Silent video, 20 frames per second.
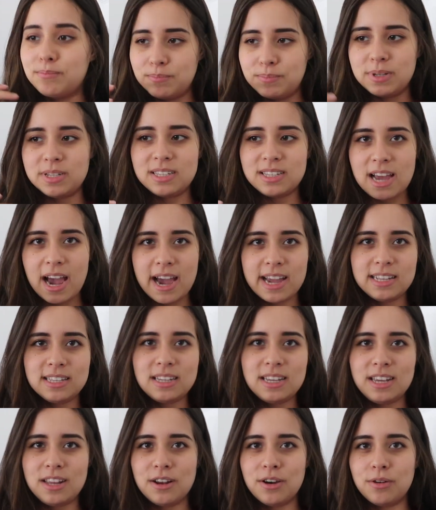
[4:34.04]
besides,
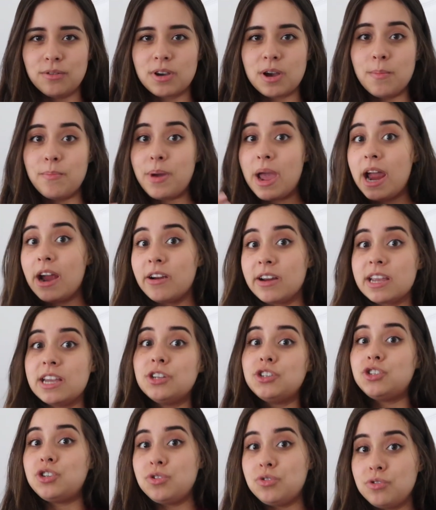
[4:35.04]
you know, comparing
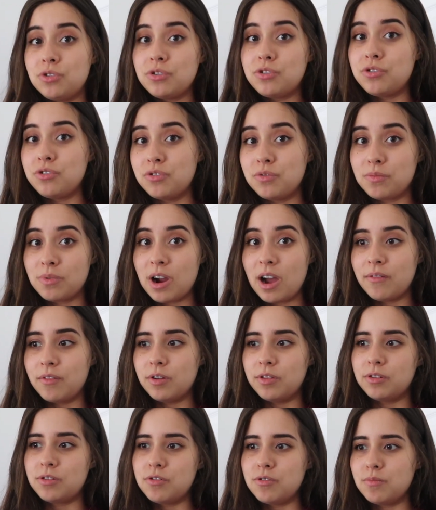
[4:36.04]
it to the Kuhn
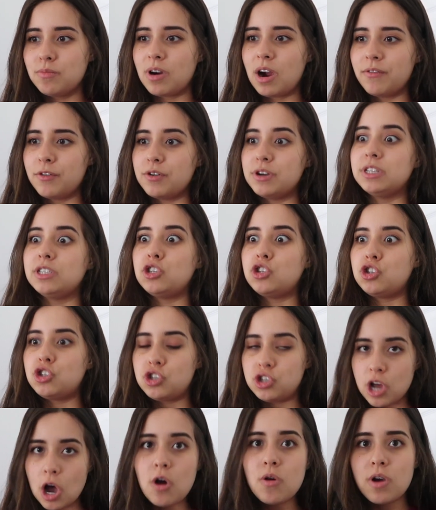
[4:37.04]
Bravo is
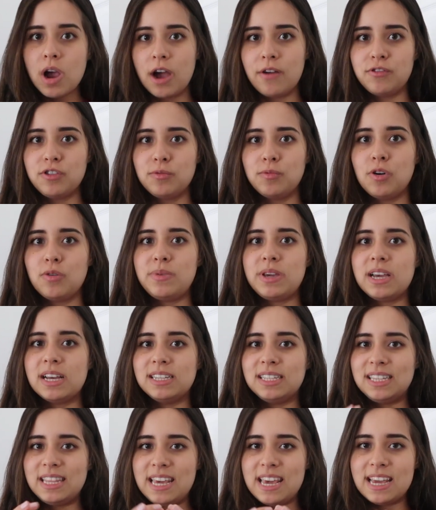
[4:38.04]
so comfortable
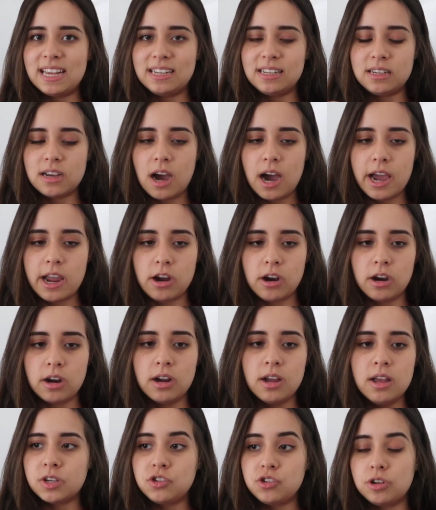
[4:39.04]
because the
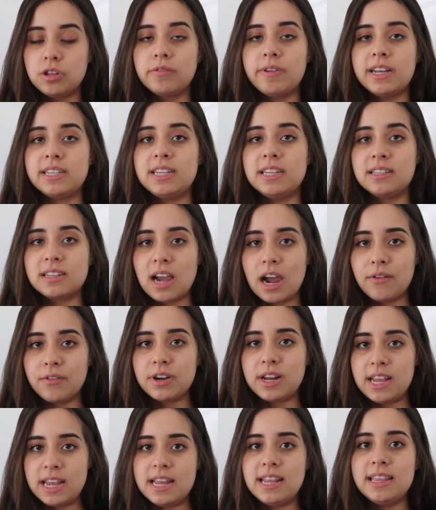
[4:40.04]
entire shoulder rest is
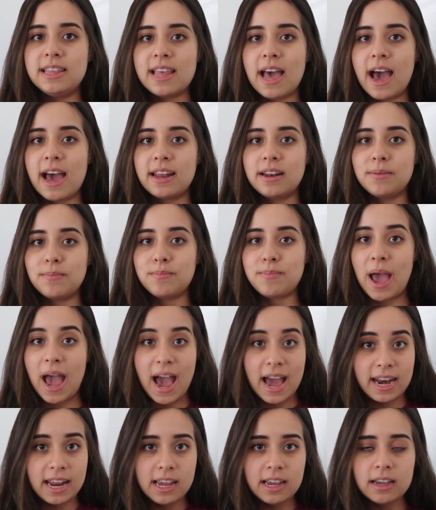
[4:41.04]
covered in that
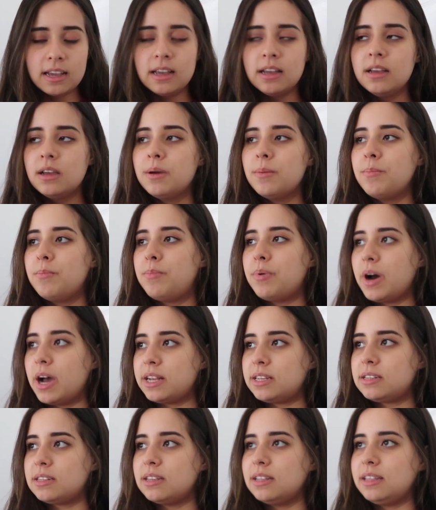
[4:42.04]
padding,
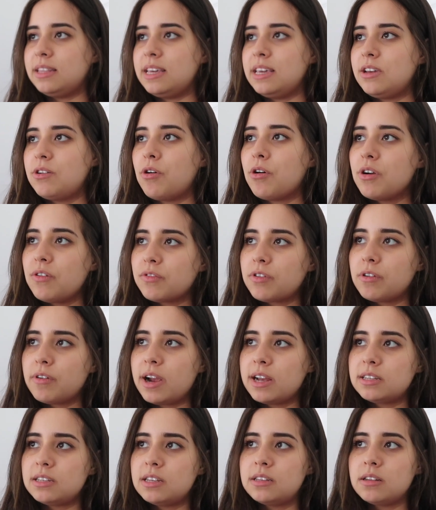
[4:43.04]
but the
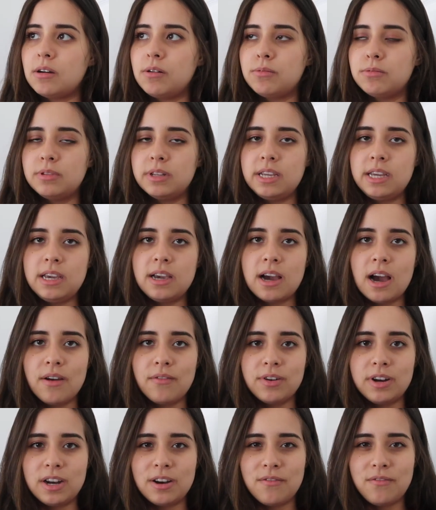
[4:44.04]
KorfkerRest is only
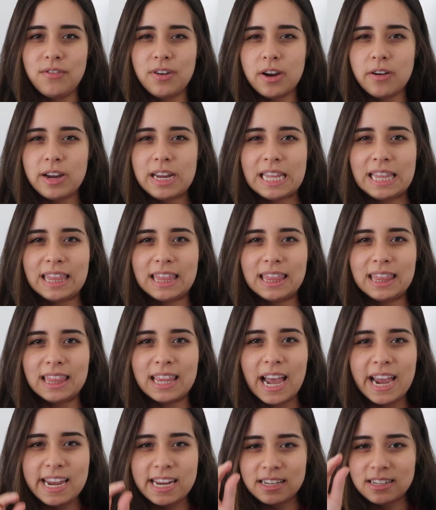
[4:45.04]
covered in a very
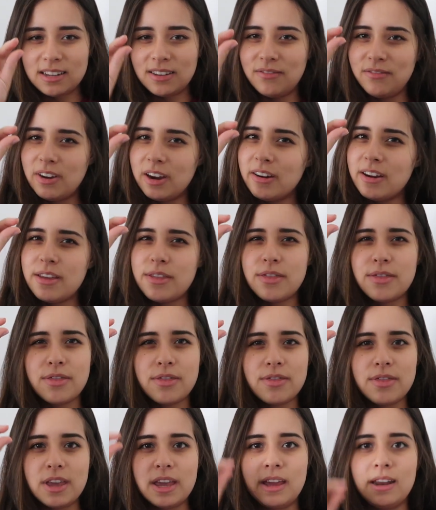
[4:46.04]
light, very
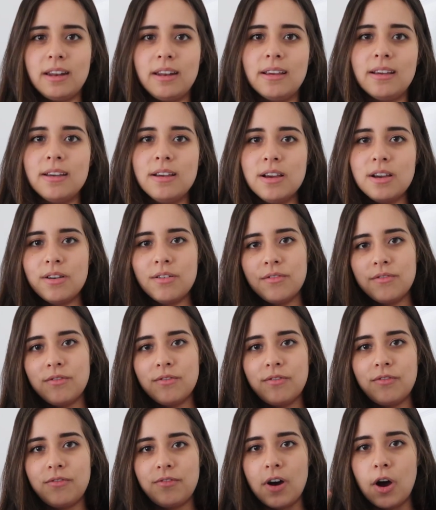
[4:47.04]
thin
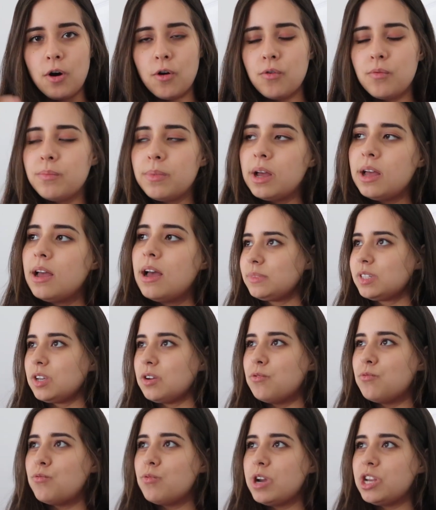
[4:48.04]
foam.
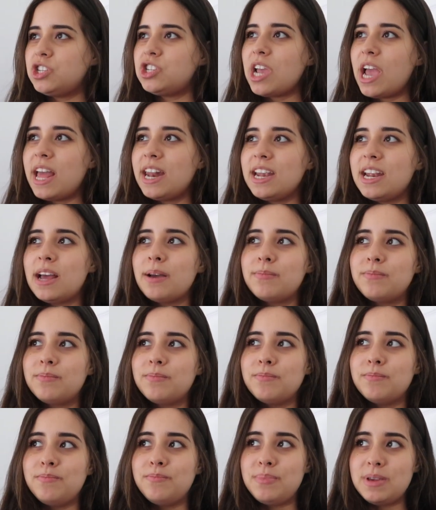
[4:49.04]
which ended up
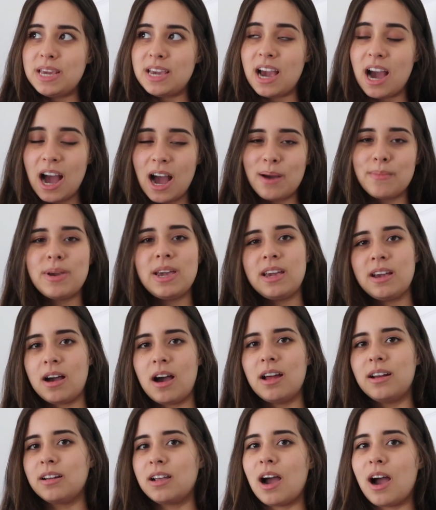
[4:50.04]
becoming
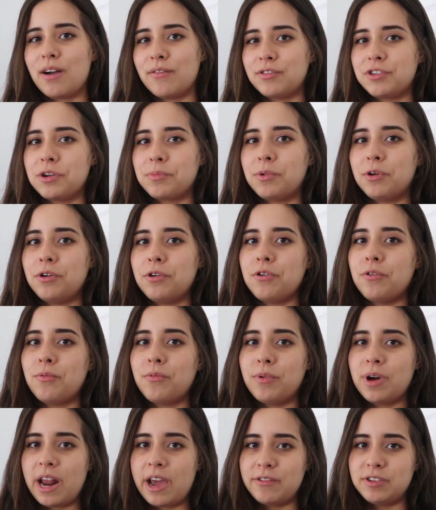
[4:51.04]
uncomfortable
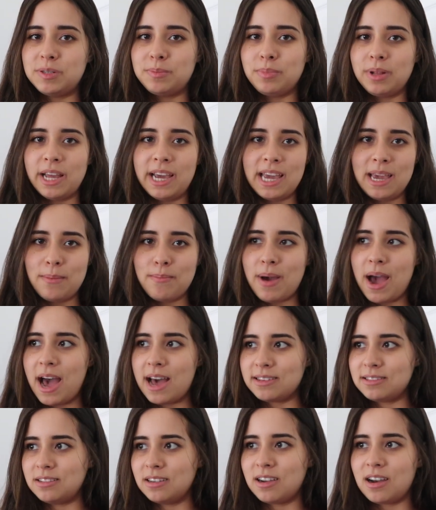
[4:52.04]
when I was playing
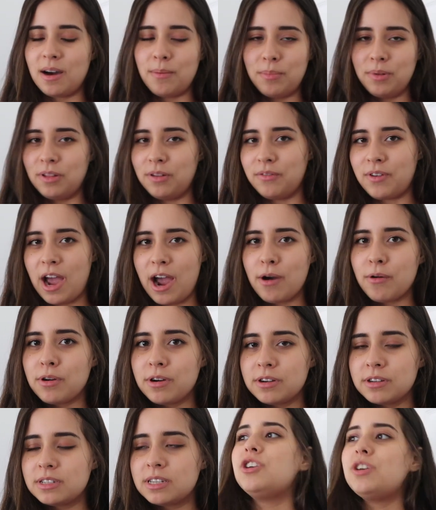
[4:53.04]
past a couple of
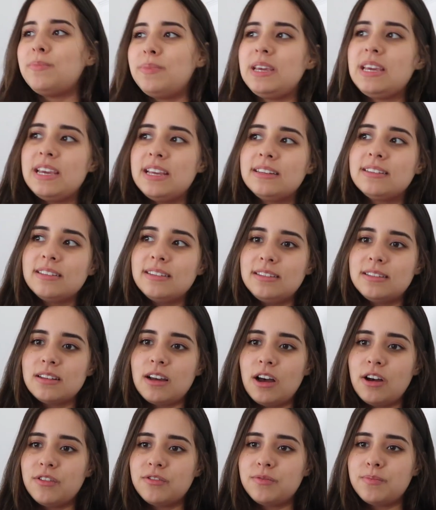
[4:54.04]
hours. Could be easily
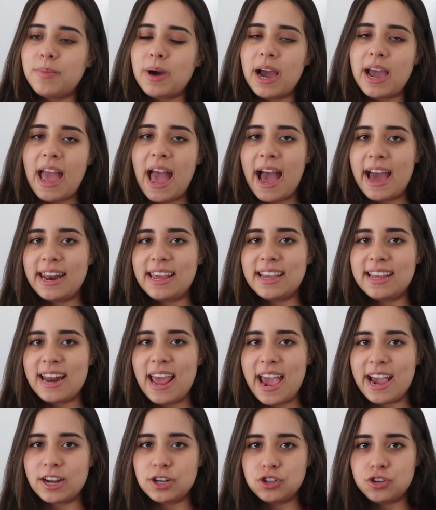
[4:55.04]
solved by adding
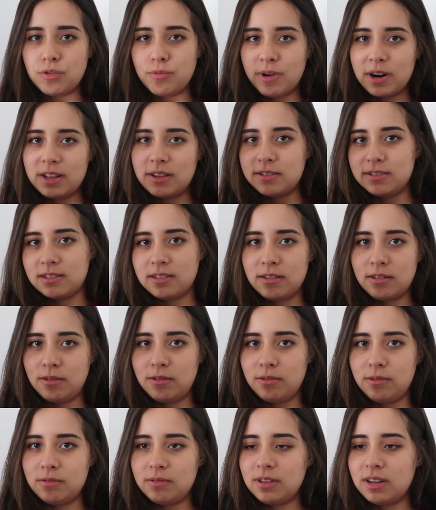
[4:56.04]
an extra one of those
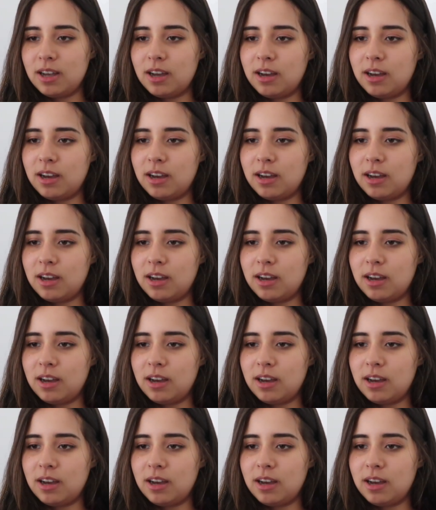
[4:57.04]
little